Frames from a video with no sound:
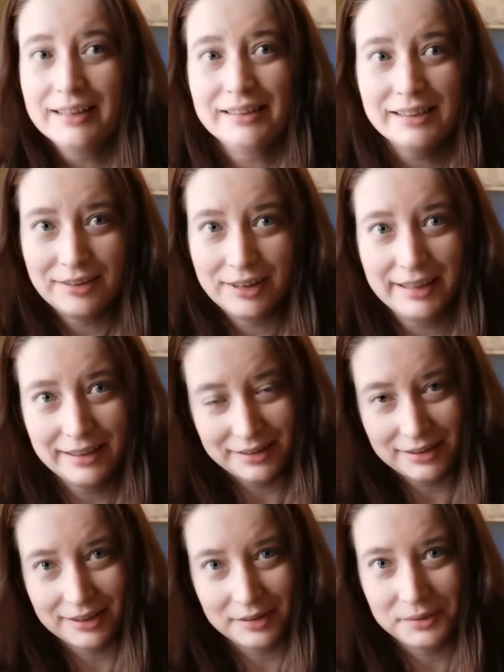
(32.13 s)
considering
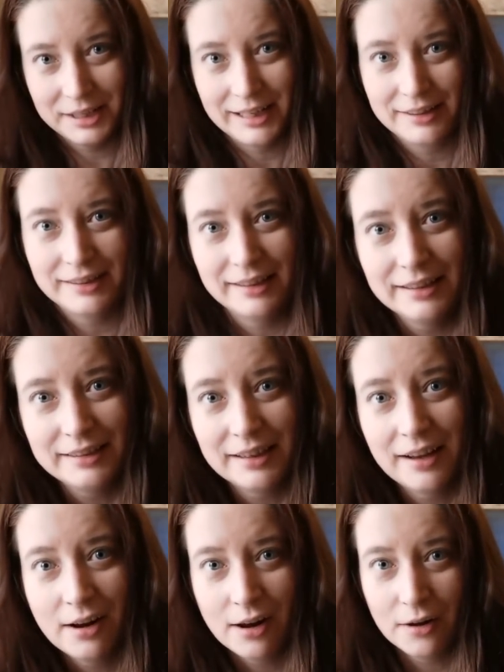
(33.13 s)
the
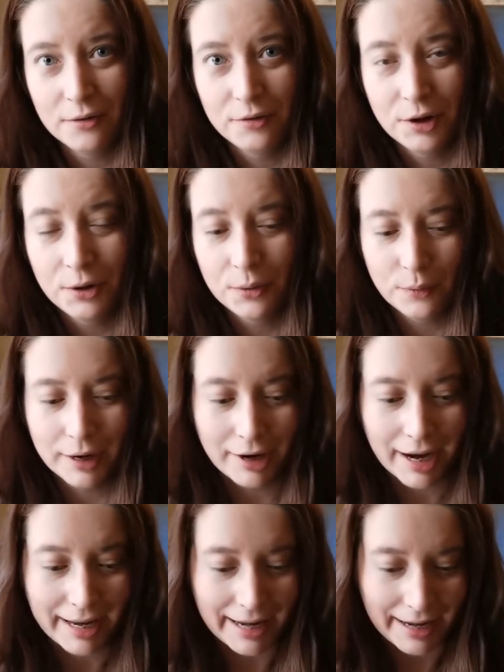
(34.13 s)
circumstances of
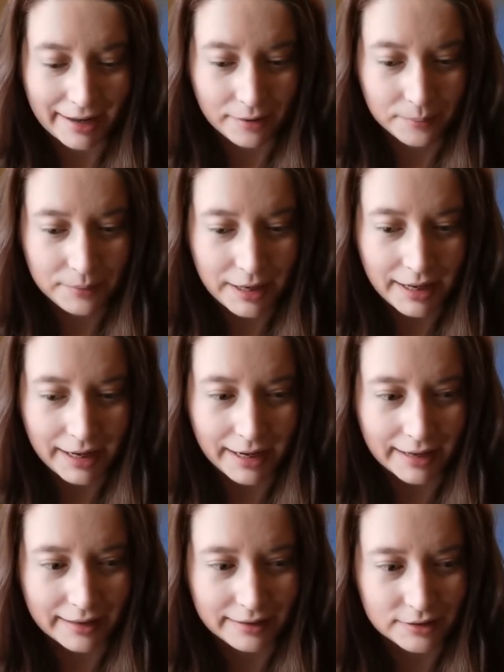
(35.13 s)
where I am
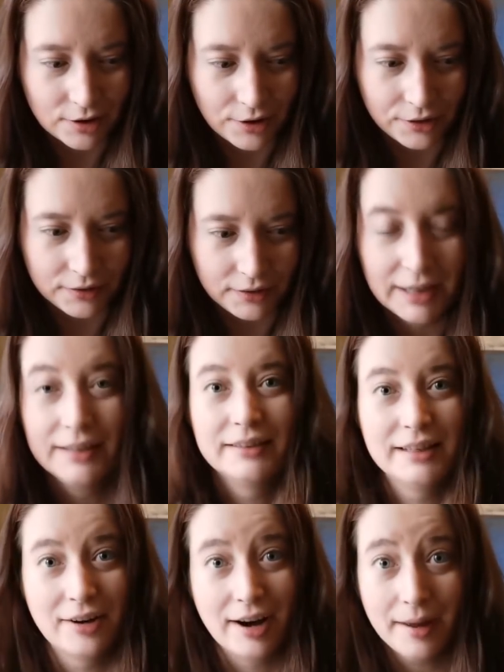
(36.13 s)
and all the
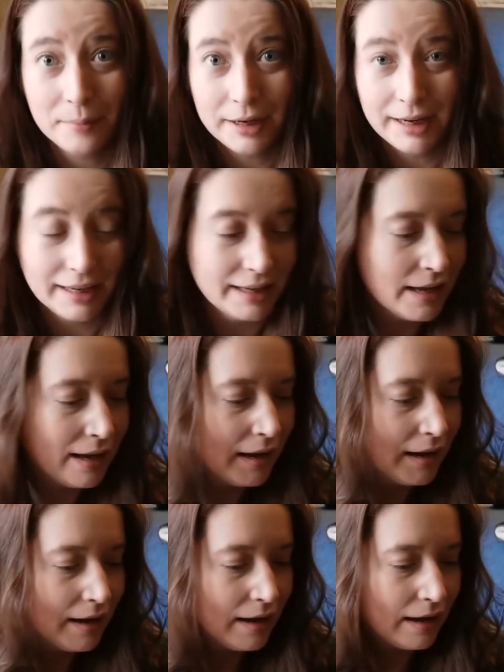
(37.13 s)
things that are happening.
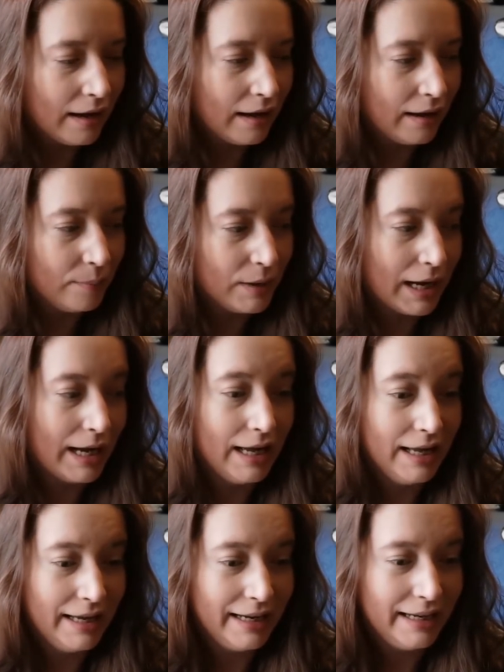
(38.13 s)

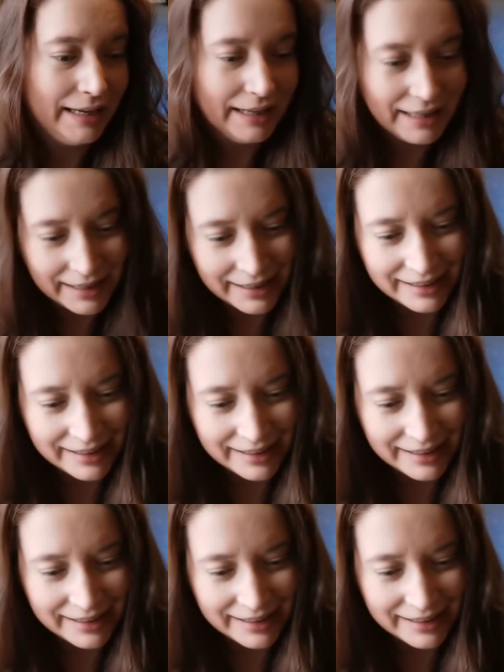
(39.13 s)
I